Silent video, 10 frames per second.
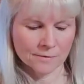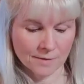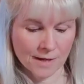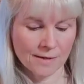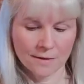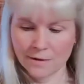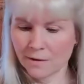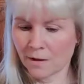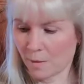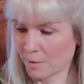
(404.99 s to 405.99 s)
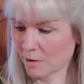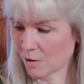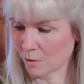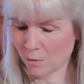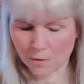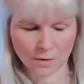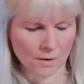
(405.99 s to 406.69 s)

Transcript: Day did come and go.